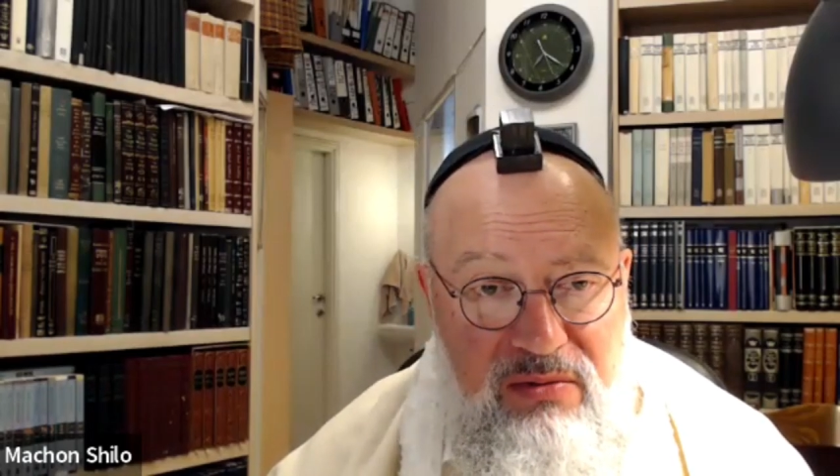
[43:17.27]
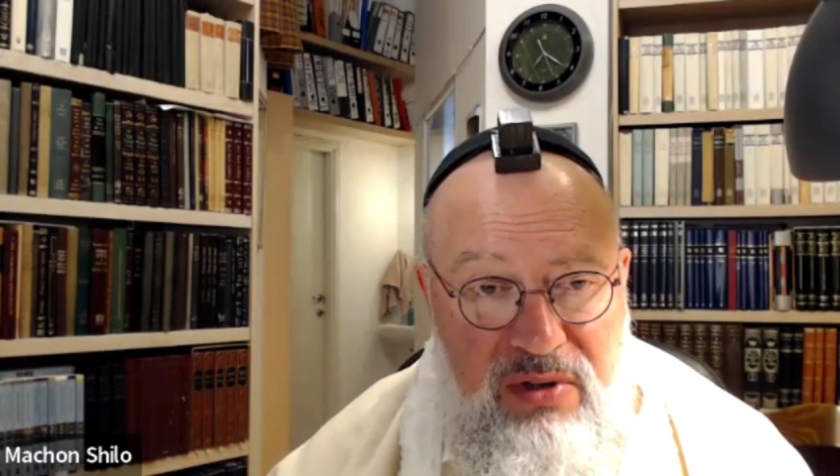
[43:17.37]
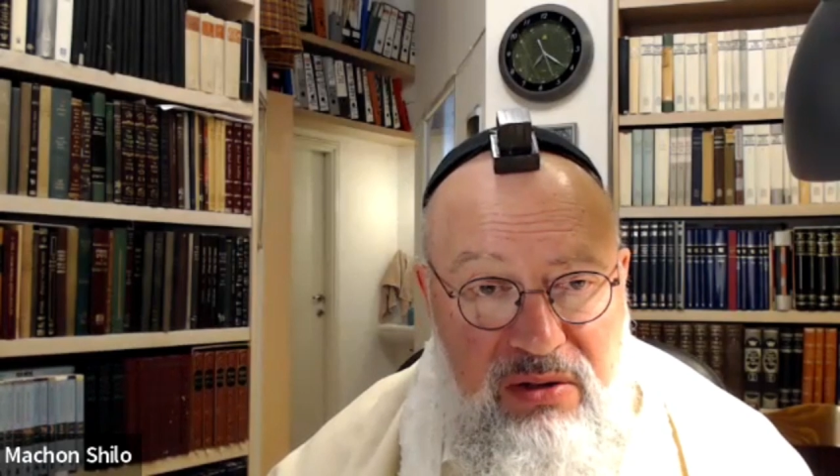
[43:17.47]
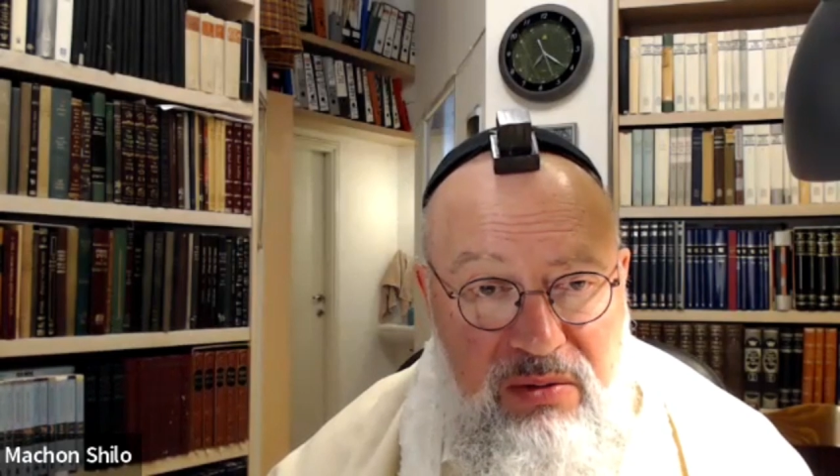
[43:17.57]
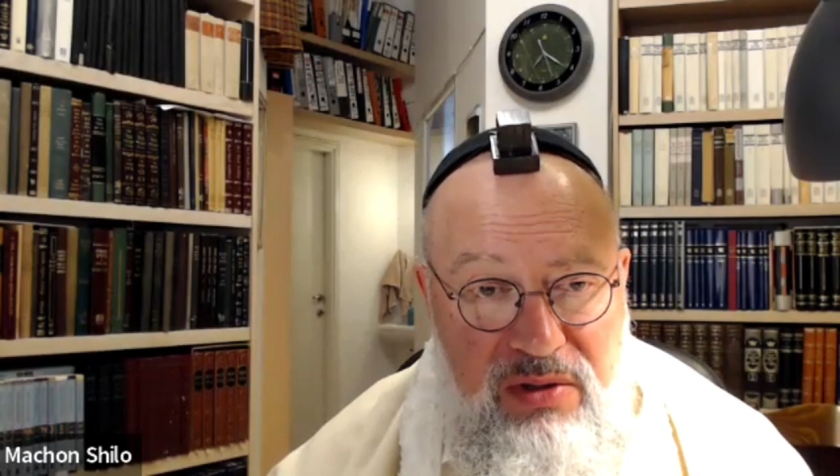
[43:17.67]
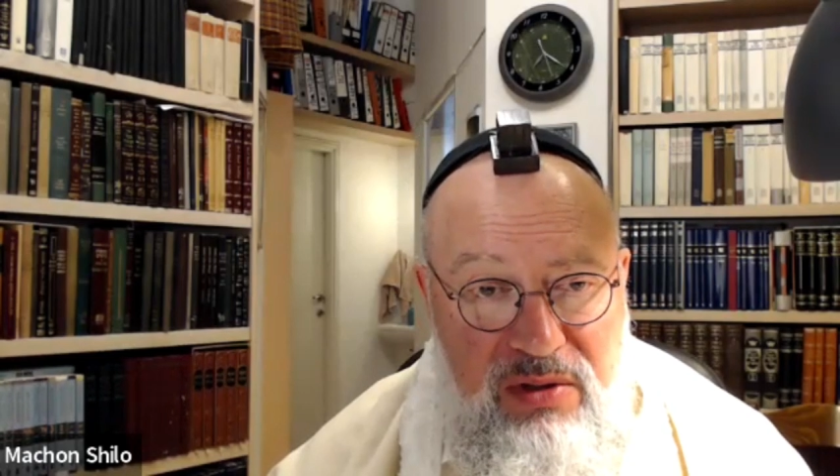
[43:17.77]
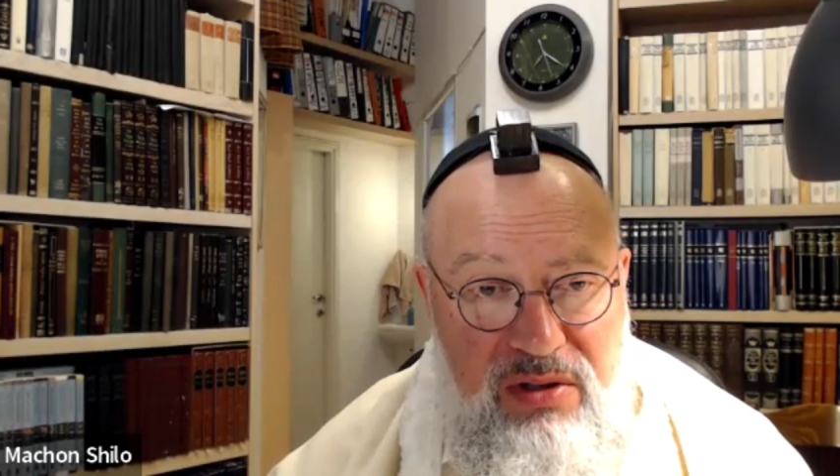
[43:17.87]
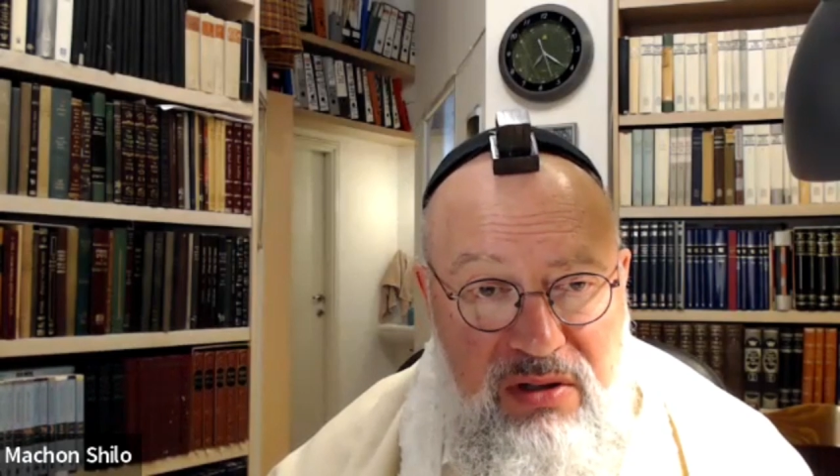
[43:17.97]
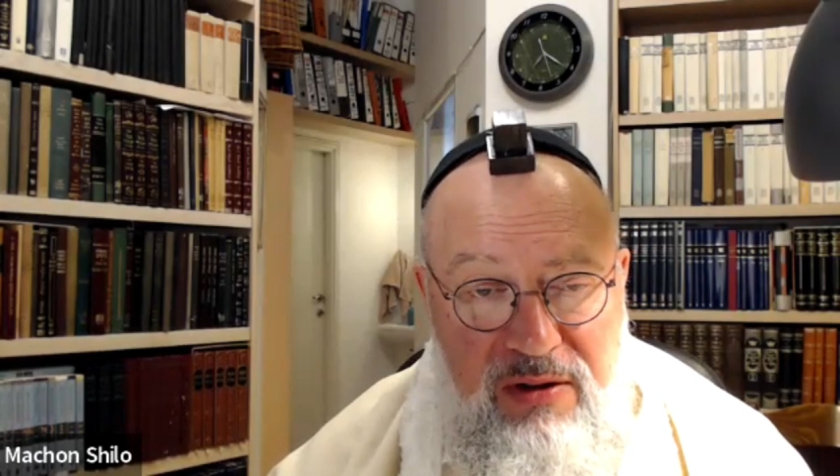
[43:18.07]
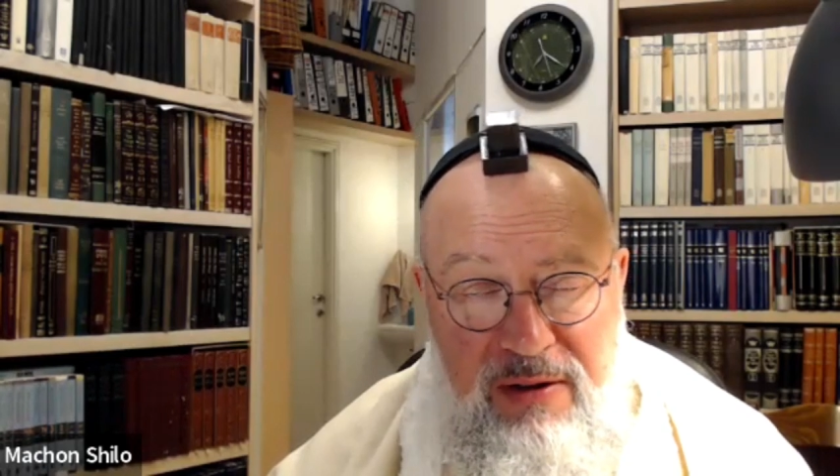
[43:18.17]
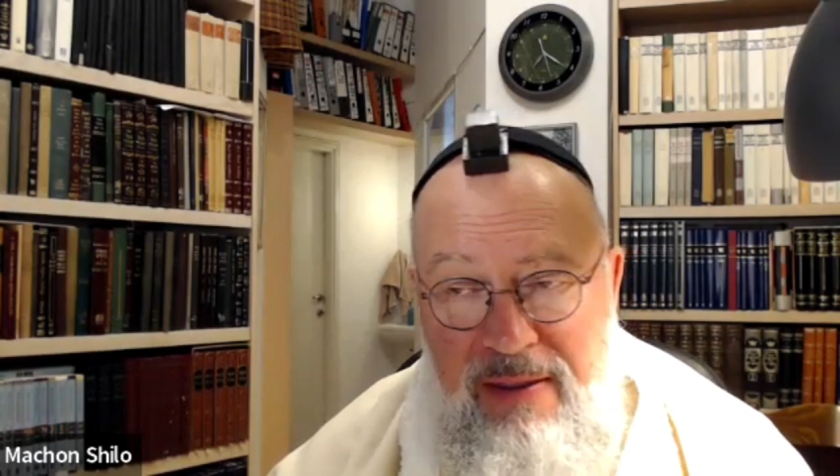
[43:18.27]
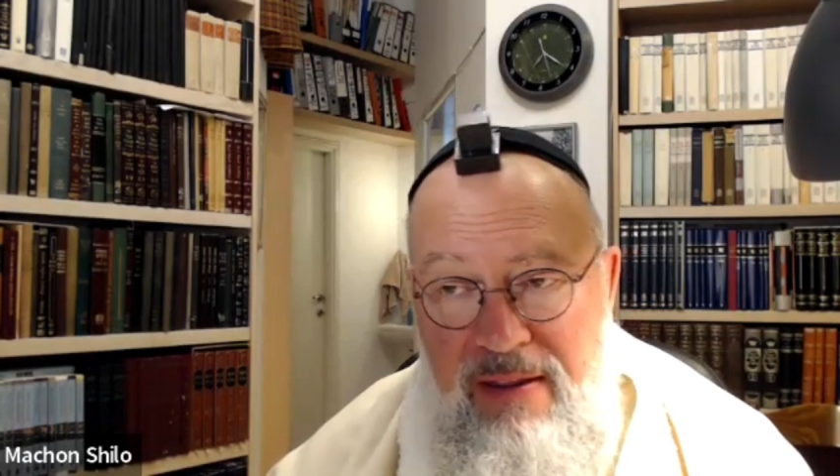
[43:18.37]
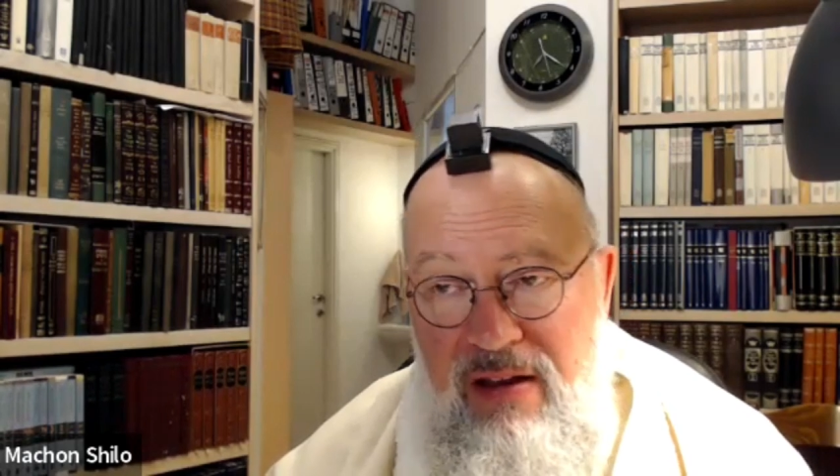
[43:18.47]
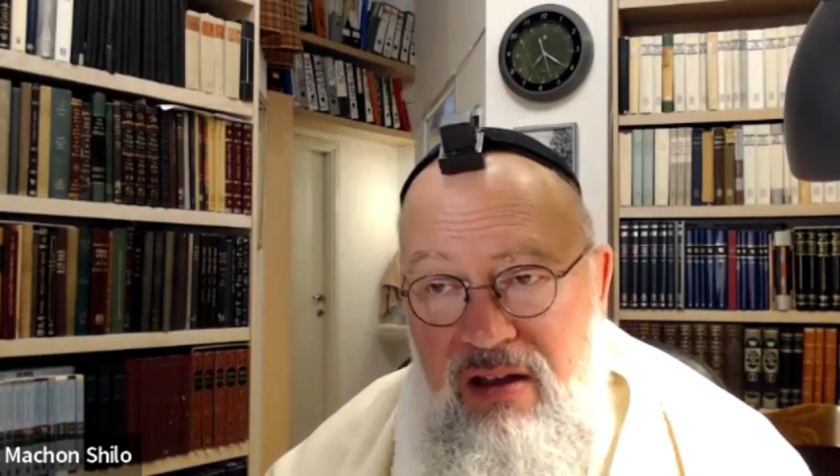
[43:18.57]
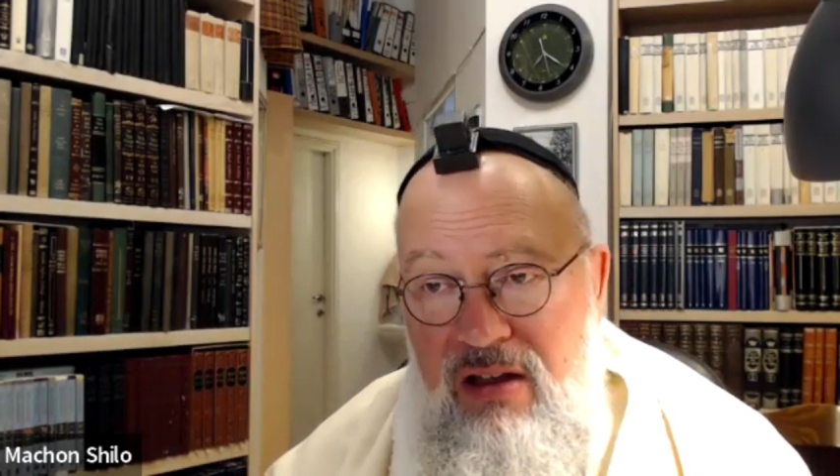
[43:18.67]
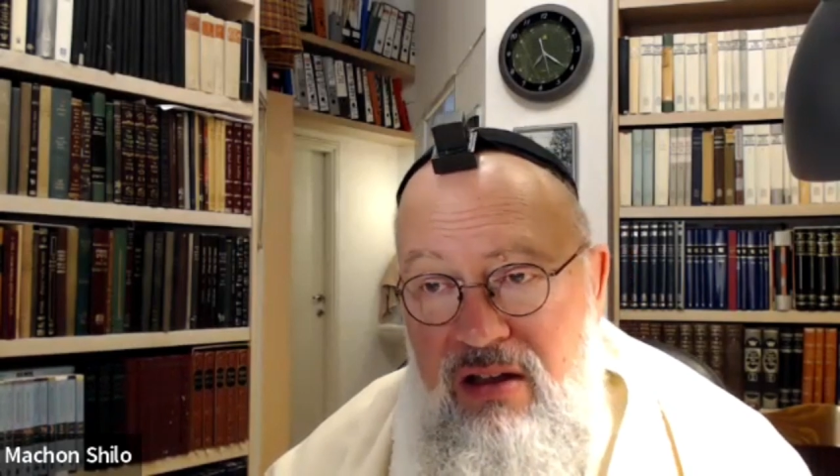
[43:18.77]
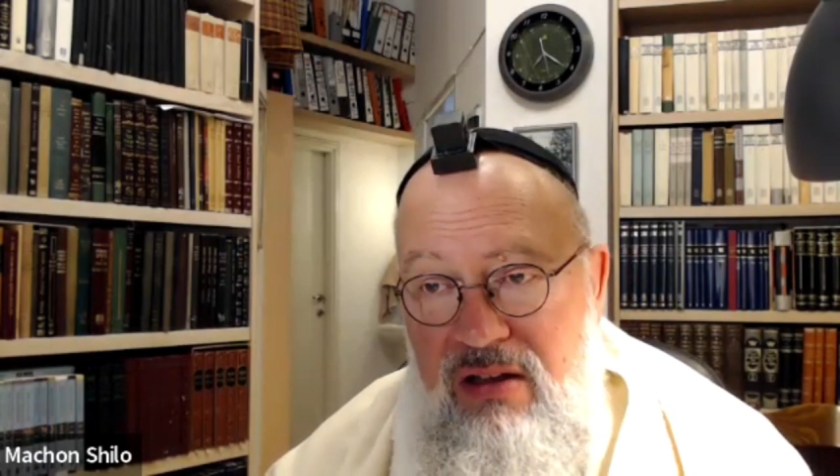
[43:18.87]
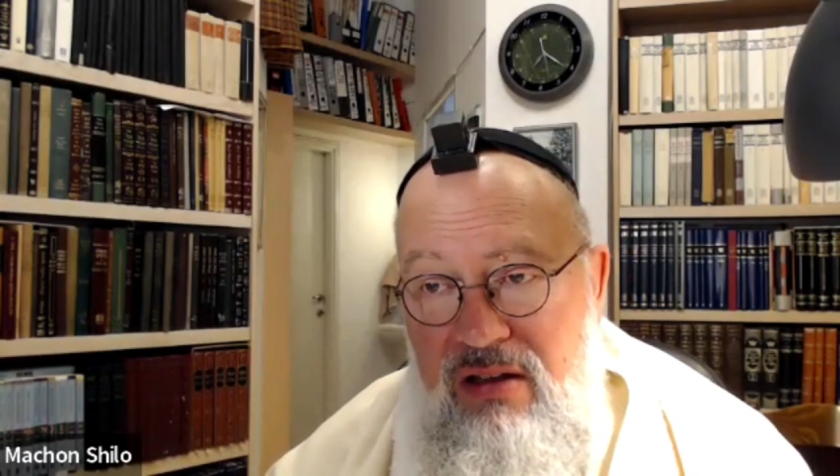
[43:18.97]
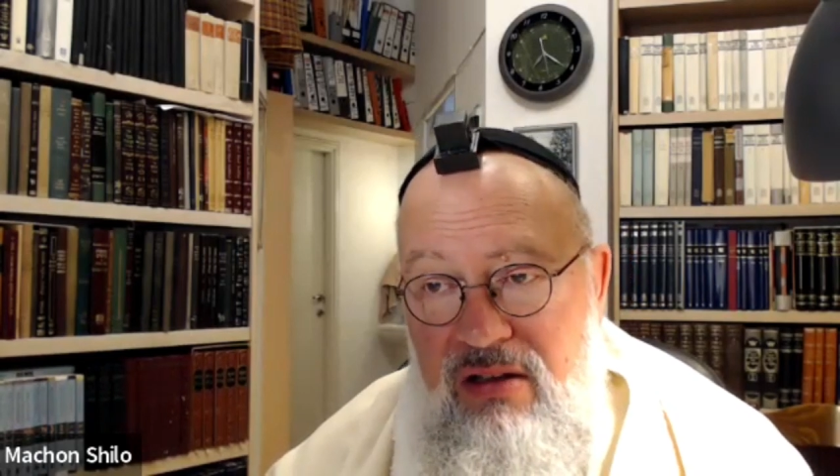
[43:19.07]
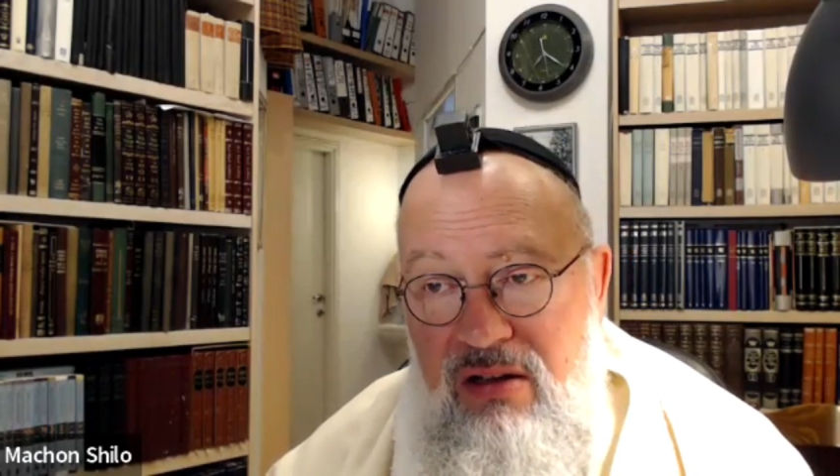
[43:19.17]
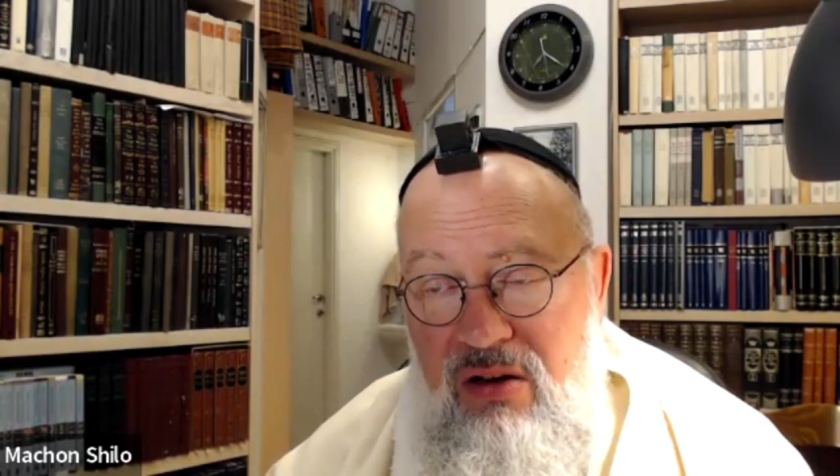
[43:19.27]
relinquish uh,